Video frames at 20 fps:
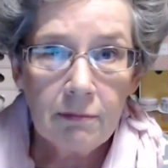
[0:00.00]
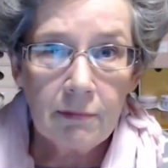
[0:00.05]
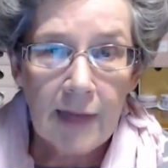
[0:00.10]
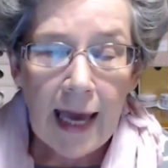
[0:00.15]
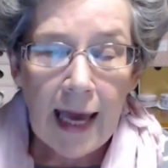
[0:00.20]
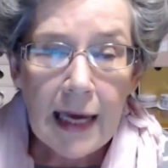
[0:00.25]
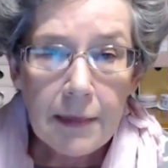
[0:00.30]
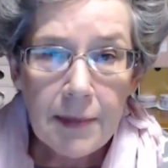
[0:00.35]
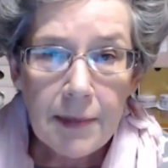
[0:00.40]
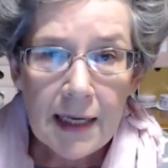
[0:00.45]

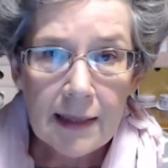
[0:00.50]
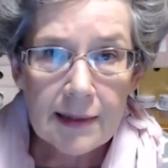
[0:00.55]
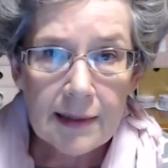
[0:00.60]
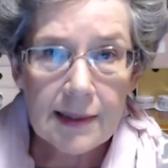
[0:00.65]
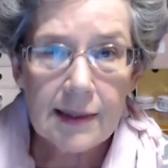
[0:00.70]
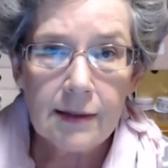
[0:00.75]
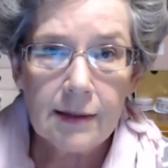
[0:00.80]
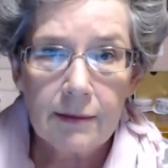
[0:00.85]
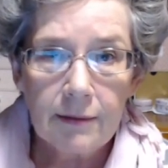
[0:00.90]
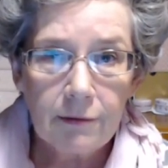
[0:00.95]
cake
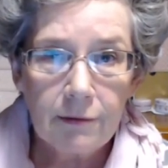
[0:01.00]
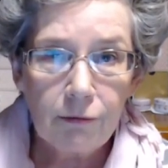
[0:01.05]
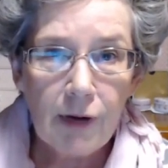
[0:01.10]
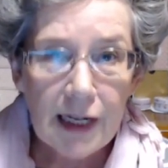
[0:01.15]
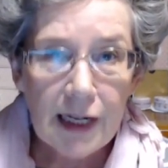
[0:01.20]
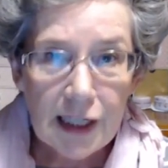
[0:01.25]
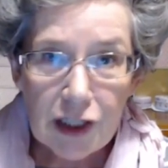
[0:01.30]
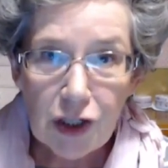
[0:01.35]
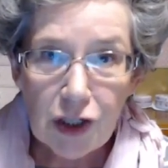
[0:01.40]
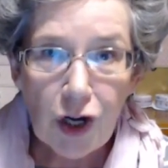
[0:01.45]
mix
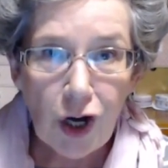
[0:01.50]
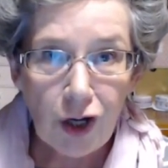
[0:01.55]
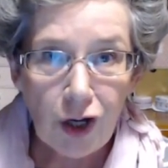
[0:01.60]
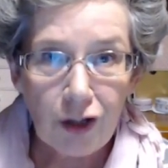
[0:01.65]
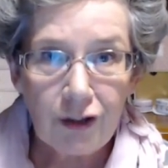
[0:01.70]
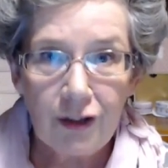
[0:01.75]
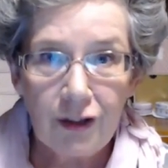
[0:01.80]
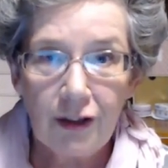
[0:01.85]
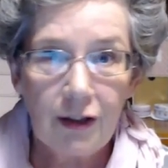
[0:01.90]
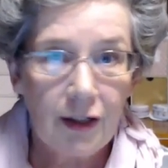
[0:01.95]
ready to
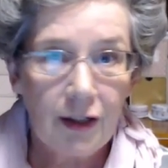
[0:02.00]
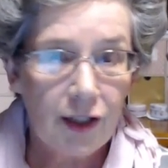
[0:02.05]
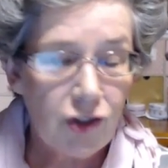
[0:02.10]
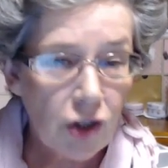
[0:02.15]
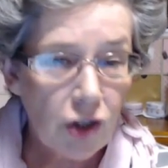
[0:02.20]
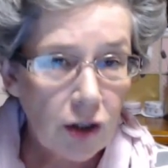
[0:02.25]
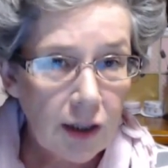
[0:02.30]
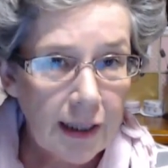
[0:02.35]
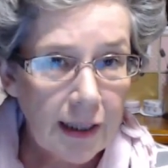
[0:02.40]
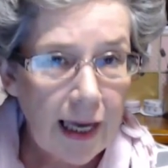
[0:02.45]
go, a
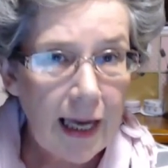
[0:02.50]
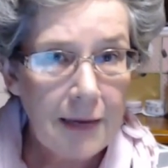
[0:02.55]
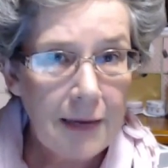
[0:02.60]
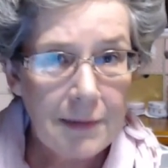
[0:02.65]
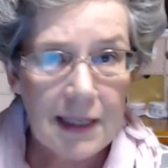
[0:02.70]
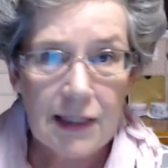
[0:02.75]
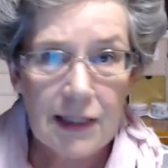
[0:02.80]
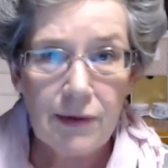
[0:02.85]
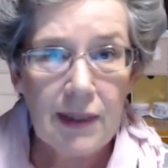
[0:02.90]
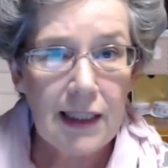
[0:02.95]
chocolate cake
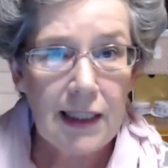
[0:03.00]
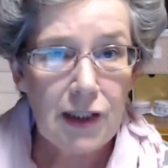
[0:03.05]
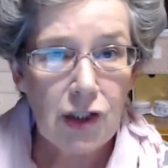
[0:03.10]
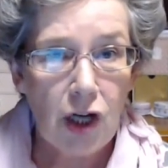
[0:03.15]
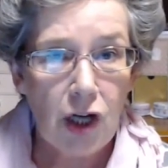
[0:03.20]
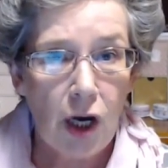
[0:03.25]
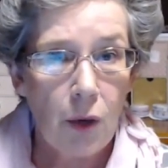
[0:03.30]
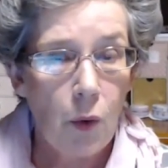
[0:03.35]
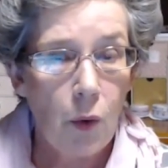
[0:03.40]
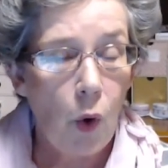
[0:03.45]
mix ready to
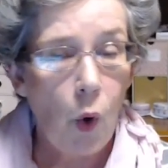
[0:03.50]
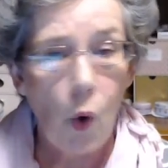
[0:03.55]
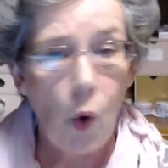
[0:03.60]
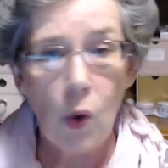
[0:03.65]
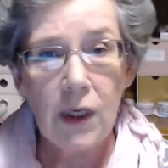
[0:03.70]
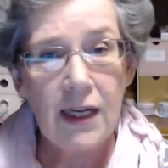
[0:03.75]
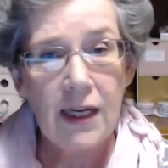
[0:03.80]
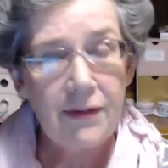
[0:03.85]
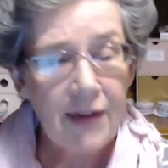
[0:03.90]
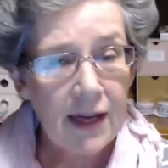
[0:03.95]
go. Or
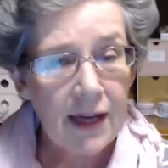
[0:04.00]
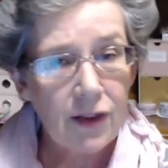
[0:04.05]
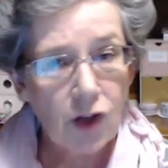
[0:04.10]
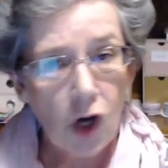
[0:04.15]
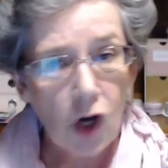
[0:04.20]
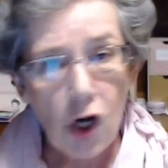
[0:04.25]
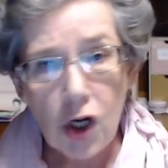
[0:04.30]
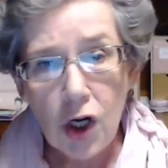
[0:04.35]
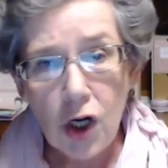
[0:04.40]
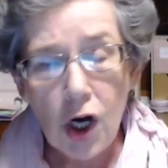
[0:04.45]
leave out the
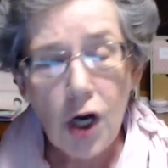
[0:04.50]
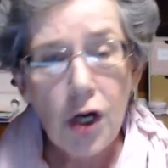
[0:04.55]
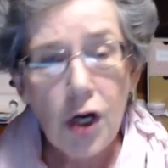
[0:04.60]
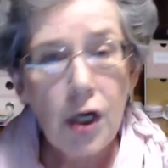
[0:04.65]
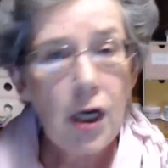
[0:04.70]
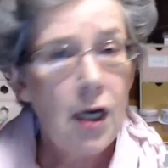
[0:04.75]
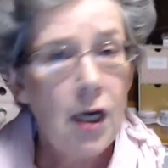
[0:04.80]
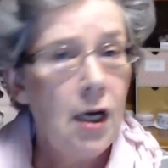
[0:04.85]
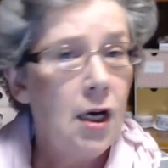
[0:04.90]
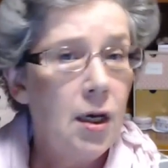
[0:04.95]
cocoa,
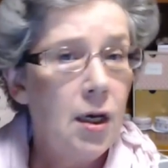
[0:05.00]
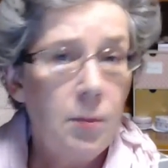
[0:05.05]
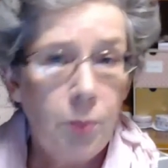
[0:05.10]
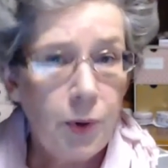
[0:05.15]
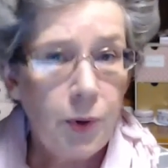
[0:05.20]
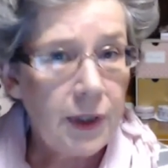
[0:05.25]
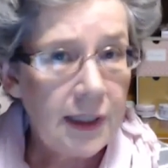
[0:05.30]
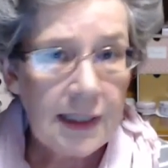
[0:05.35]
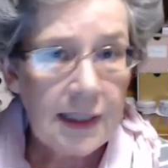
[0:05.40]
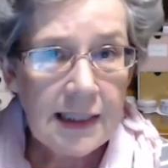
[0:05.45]

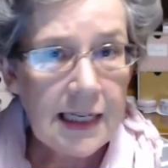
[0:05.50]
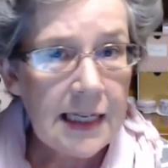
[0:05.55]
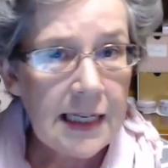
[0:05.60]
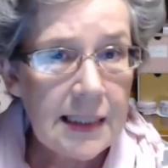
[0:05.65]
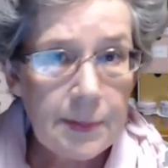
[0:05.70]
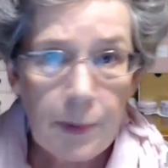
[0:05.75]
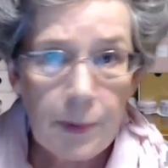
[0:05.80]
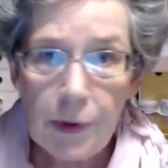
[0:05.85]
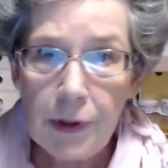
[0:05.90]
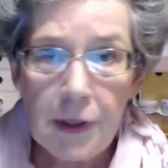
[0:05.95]
put in a
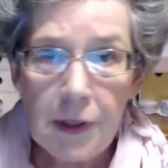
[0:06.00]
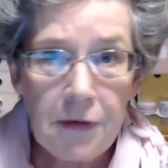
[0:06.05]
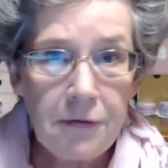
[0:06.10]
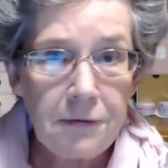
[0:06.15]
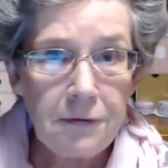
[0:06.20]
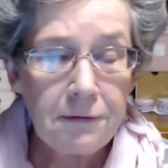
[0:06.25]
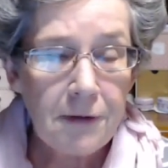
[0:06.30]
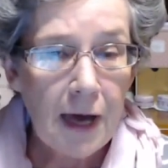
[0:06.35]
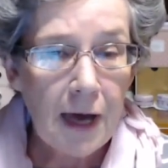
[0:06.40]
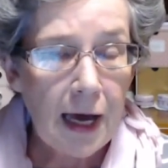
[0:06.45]
teaspoon of
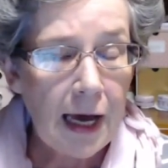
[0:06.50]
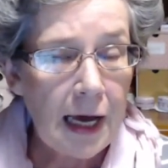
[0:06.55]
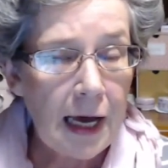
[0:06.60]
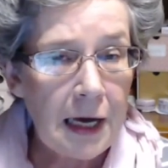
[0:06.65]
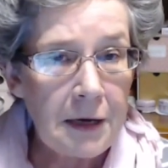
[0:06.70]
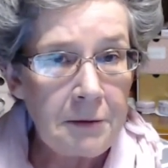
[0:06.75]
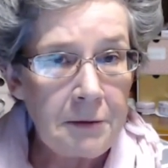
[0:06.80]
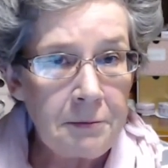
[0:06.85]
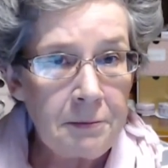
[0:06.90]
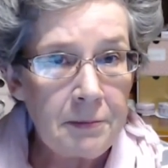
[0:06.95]

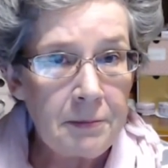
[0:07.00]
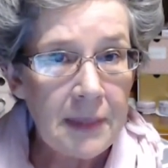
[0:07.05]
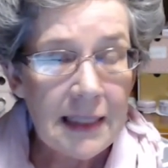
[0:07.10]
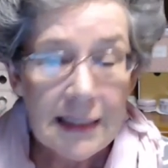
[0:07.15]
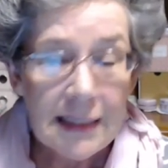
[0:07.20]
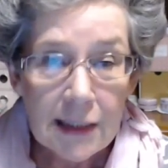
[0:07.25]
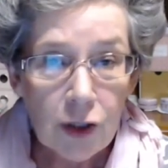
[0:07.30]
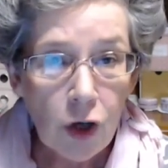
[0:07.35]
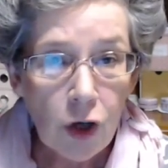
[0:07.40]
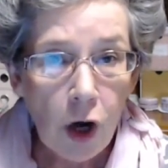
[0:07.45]

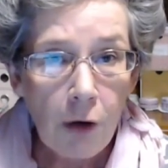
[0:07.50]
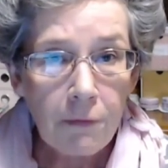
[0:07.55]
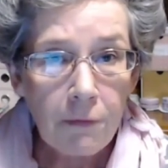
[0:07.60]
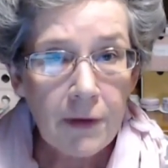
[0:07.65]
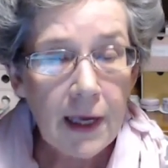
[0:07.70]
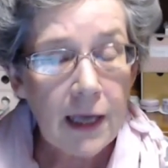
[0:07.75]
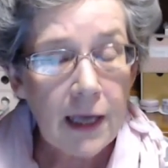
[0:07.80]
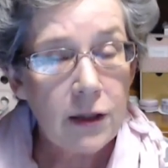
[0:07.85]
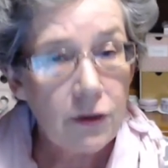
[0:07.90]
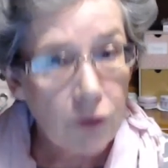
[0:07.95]
instant
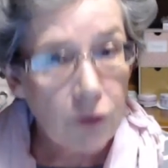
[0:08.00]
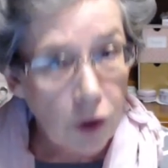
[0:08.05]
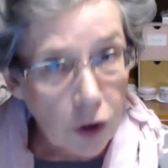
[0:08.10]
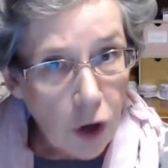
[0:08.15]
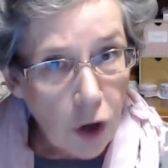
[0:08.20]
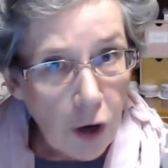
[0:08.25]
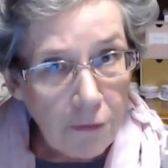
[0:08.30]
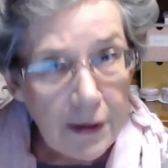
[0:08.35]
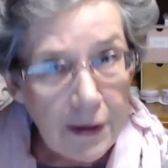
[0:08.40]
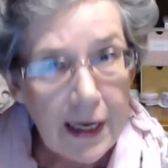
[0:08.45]
coffee, and you've got a
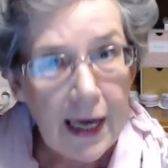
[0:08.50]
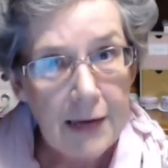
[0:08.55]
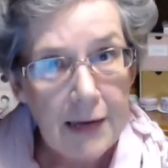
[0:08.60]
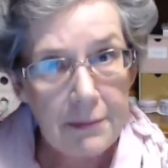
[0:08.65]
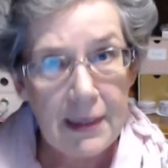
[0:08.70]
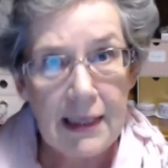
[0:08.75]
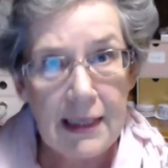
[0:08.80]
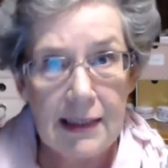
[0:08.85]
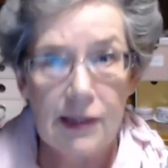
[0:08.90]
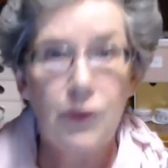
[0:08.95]
coffee cake
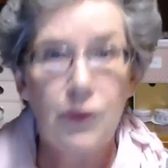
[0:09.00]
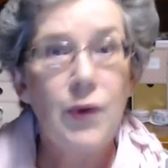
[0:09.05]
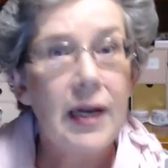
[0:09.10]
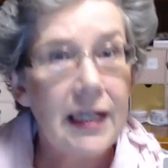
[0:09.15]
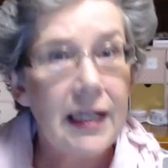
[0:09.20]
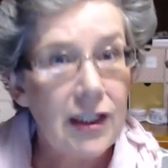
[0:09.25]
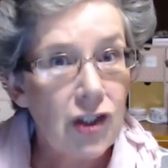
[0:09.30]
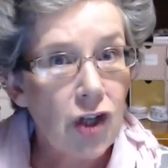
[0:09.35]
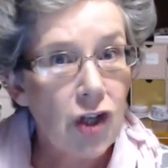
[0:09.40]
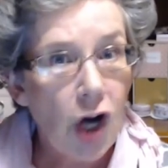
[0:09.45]
mix
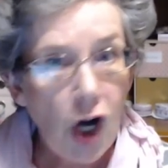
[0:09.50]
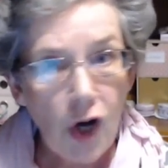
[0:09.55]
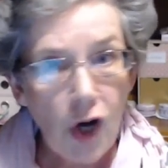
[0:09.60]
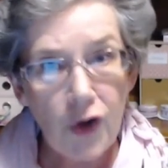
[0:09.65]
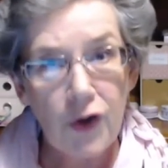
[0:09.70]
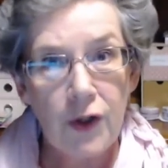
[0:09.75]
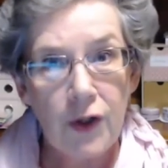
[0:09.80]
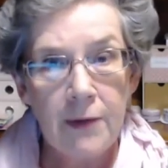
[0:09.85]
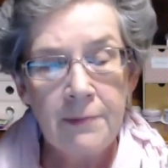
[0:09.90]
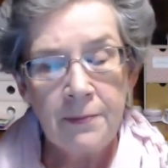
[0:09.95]
ready to
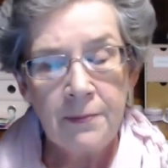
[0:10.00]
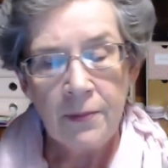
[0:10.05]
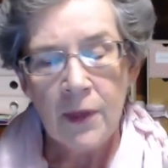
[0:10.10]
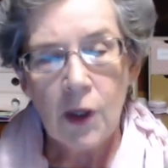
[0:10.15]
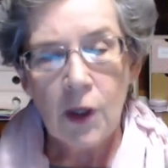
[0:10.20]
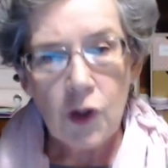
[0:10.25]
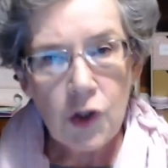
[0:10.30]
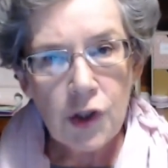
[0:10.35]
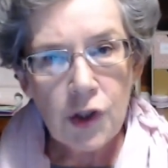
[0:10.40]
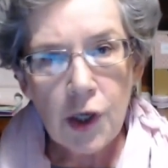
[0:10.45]
go.
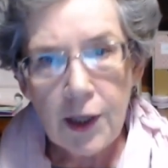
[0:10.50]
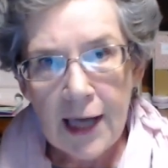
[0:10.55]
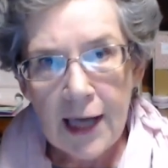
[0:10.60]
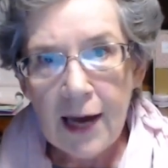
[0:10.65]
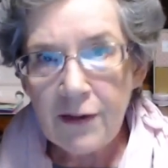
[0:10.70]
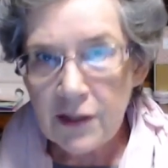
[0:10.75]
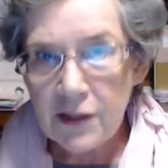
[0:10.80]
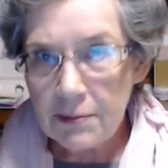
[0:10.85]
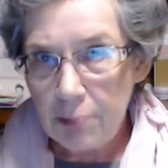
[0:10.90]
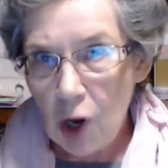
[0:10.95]
You don't
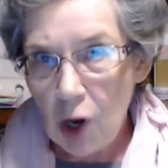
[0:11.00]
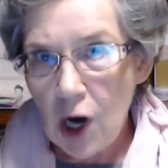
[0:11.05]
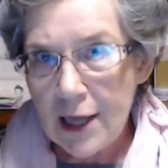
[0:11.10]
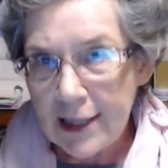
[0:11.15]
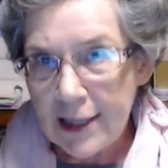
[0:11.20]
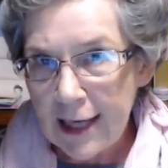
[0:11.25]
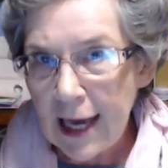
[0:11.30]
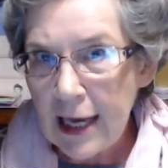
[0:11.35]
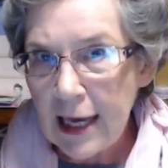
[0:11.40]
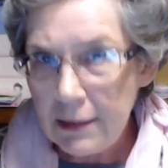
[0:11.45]
have to buy
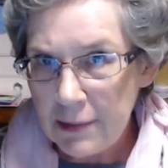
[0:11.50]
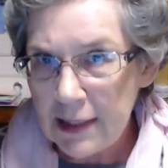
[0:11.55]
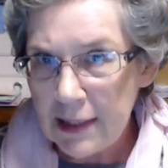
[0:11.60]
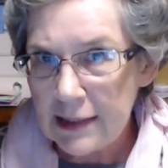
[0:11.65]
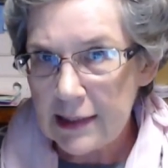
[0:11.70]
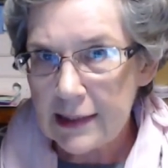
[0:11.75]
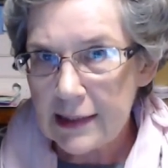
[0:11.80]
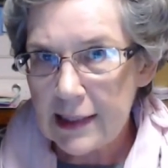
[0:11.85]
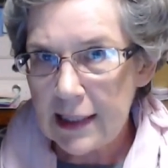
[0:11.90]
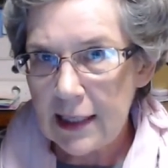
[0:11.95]
the cake
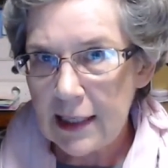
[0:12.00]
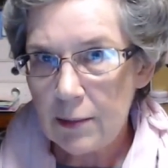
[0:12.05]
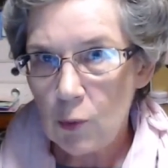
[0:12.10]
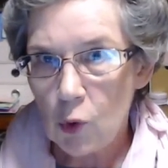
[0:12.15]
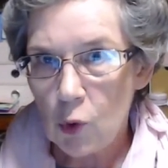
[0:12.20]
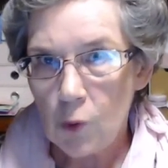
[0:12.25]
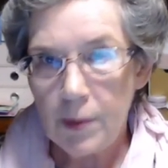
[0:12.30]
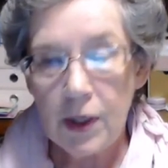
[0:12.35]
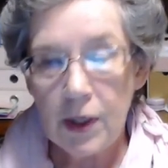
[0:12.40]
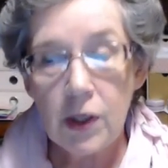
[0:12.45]
mixes
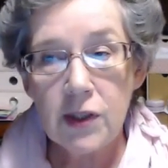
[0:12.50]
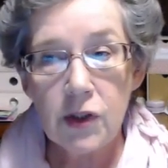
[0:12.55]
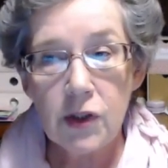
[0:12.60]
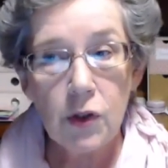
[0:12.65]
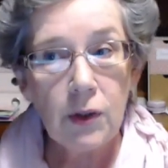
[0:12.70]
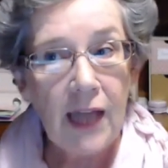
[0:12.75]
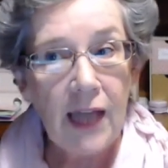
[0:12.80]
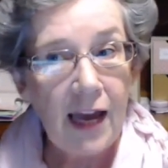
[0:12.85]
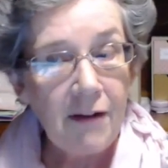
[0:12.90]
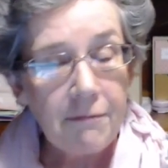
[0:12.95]
anymore because
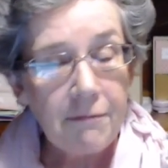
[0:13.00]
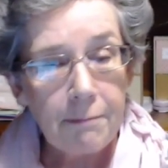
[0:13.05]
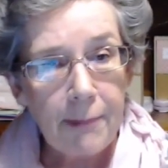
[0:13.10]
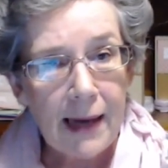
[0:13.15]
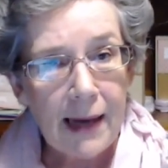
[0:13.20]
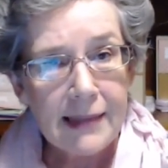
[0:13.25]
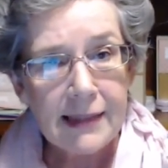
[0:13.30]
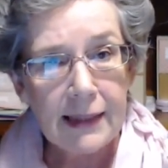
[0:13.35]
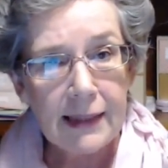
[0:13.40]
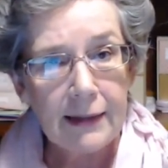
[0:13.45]
you'll have
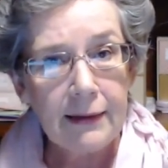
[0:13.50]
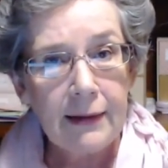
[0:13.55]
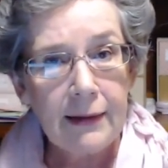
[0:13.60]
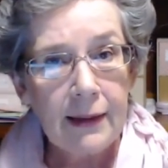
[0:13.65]
butter